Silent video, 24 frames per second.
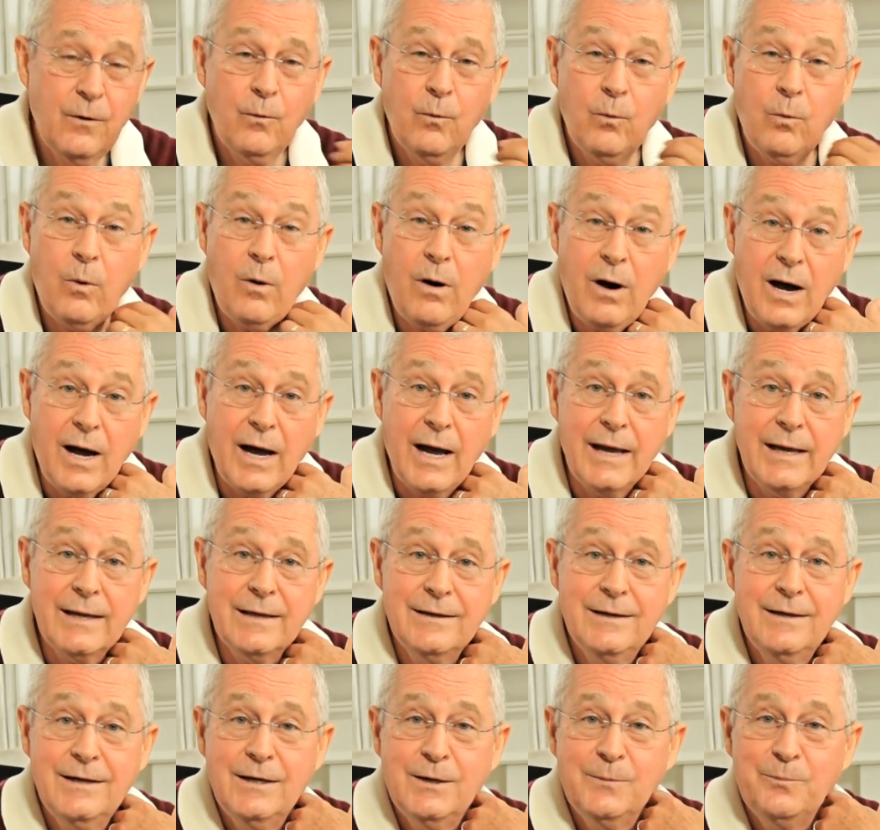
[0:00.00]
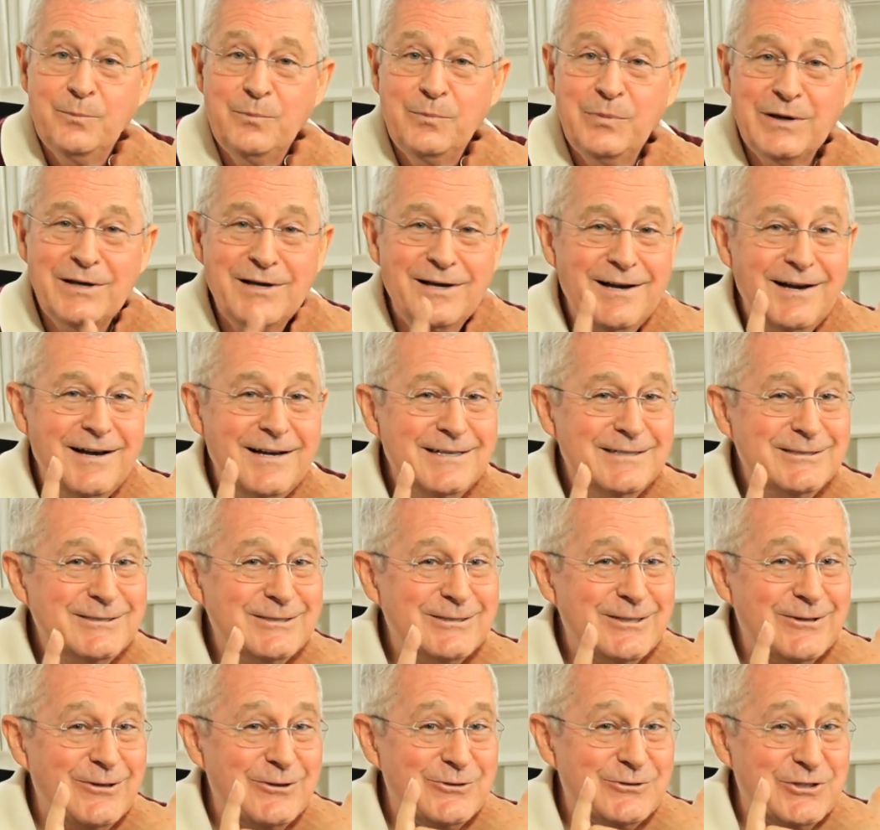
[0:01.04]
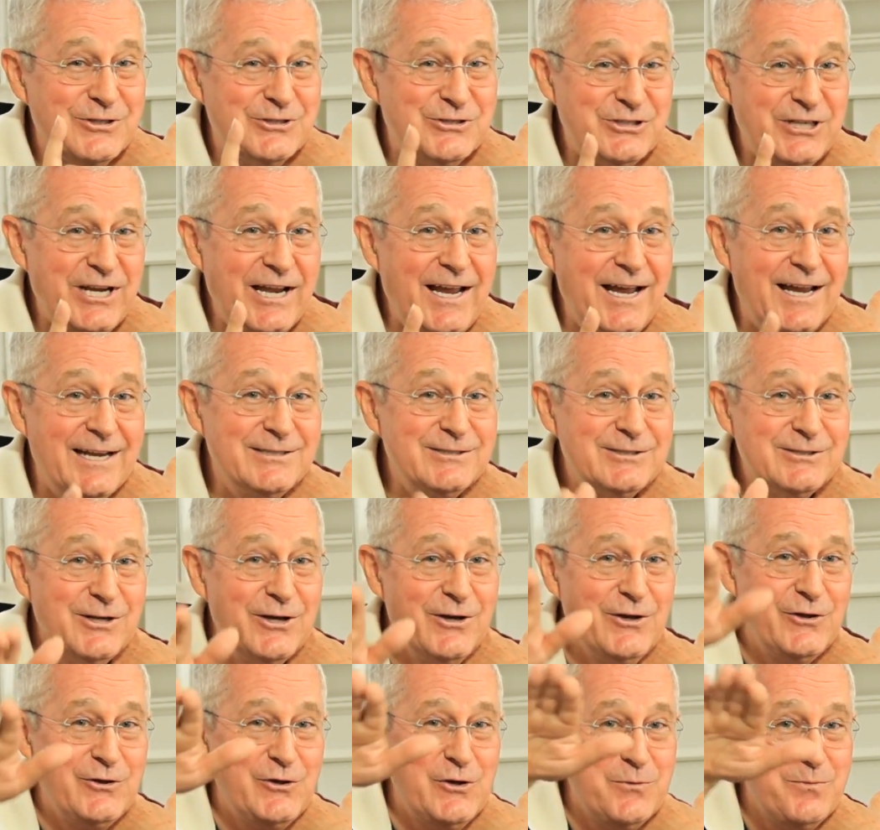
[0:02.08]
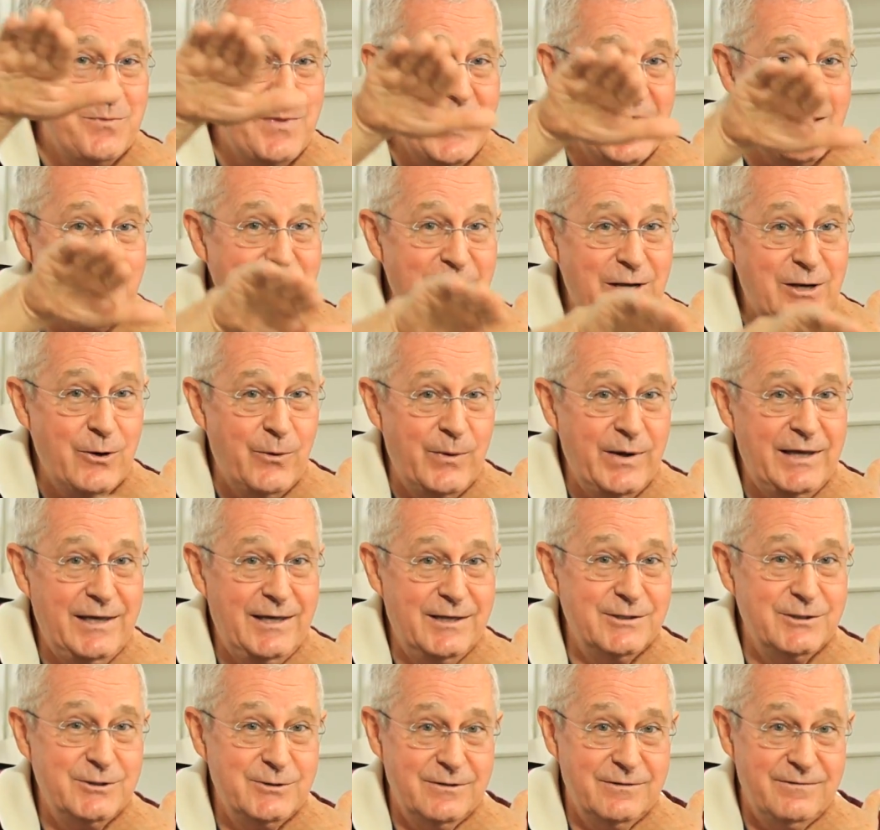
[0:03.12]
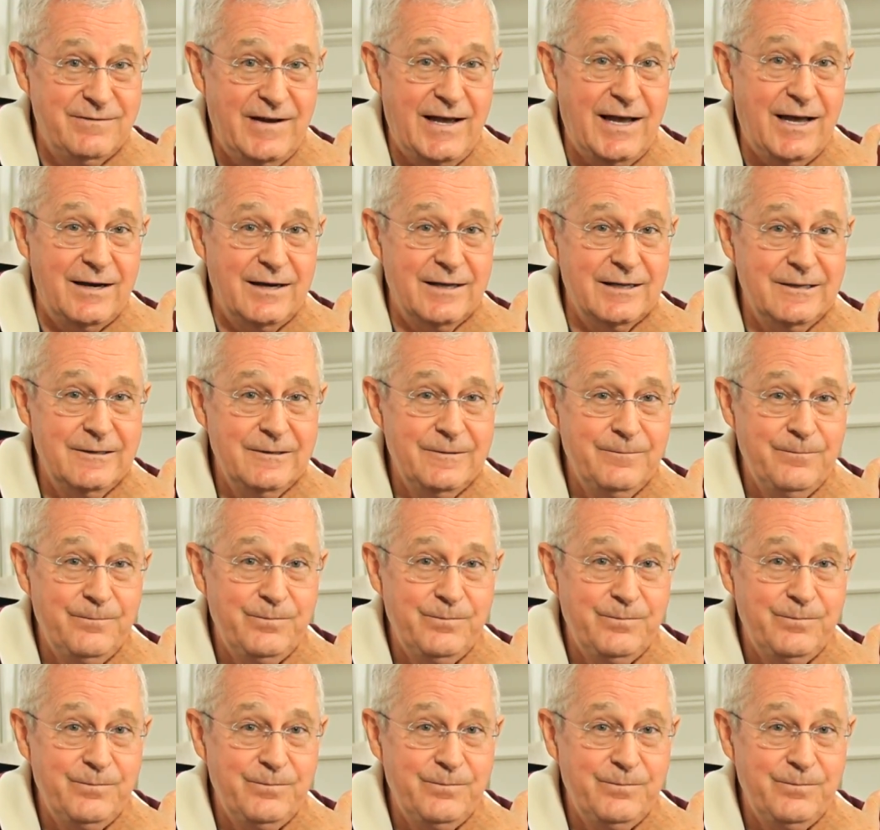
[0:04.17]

Why? Because there's a chance you may be going into a valley.